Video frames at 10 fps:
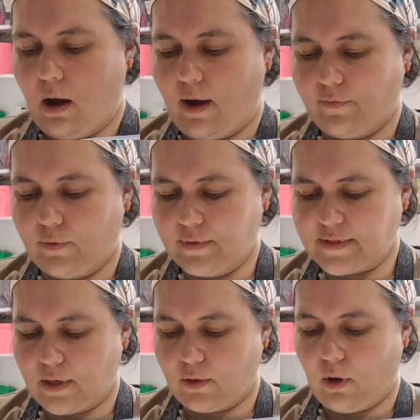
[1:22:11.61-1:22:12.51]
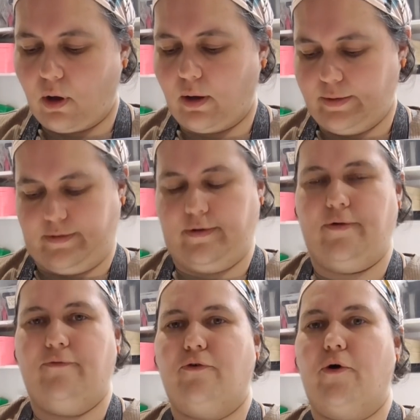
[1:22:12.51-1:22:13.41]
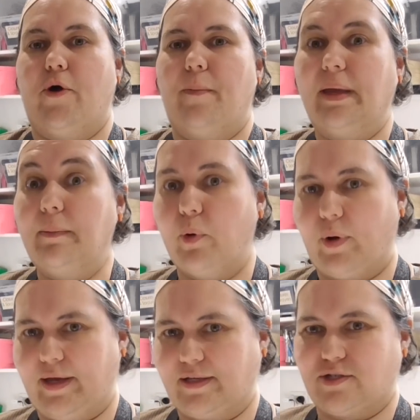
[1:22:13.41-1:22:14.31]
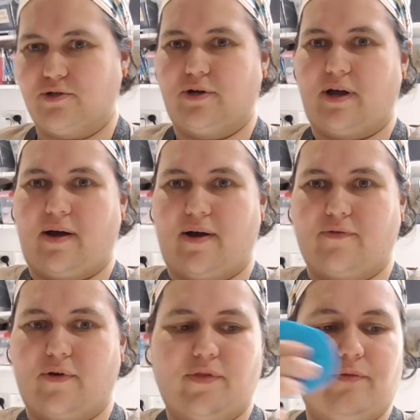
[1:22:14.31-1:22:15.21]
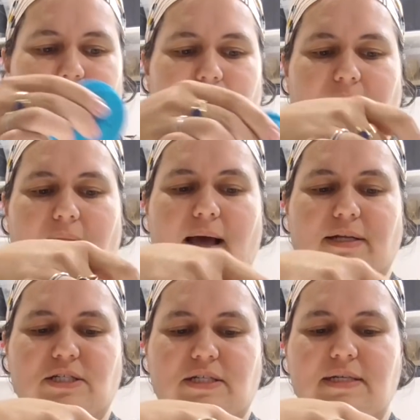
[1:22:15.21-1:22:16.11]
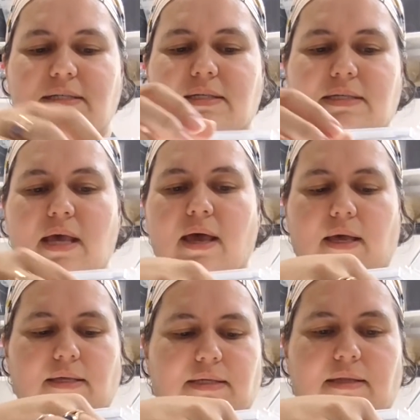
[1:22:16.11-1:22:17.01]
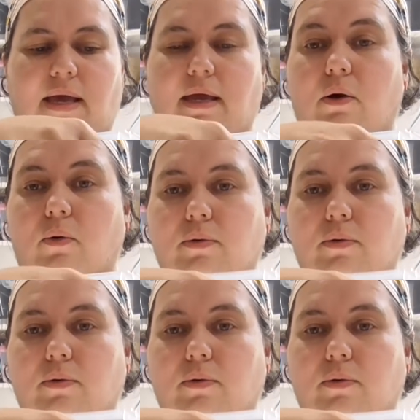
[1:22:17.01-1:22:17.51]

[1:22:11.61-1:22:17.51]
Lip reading: I've also got, for her big boy extruder, I've got the really large discs, so they are